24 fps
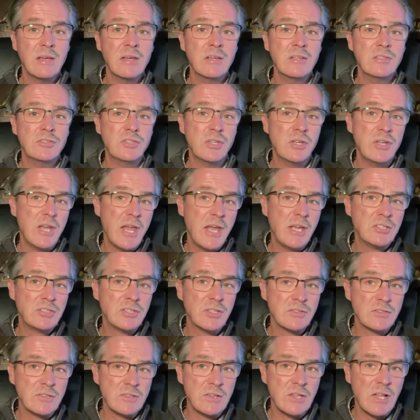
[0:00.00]
to
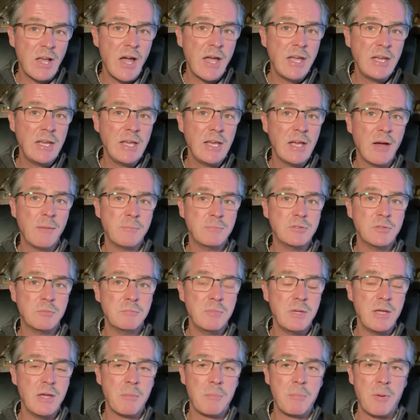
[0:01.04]
nations lining up to
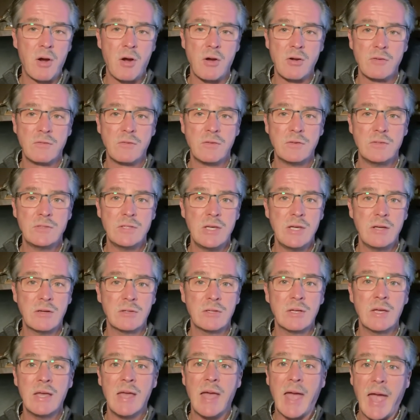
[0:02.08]
be a part of the
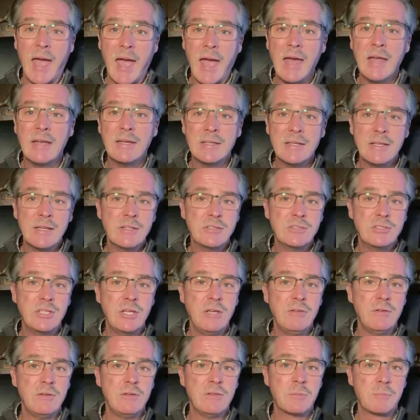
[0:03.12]
deal and in
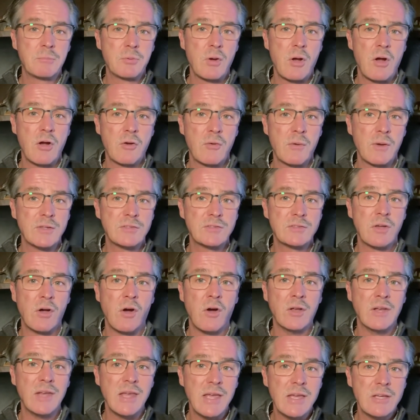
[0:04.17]
achieving the progress
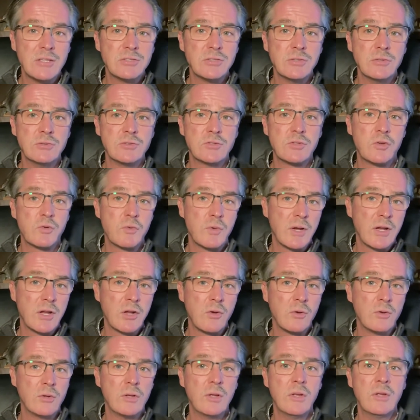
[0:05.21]
on issues
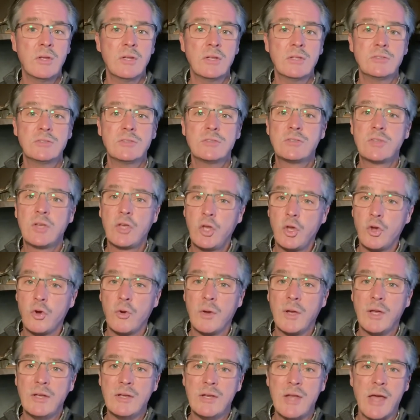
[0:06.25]
critical to
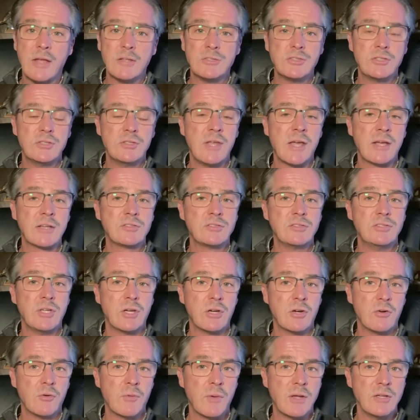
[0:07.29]
securing next
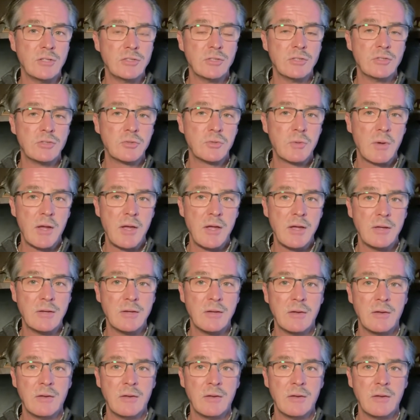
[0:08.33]
generation trade.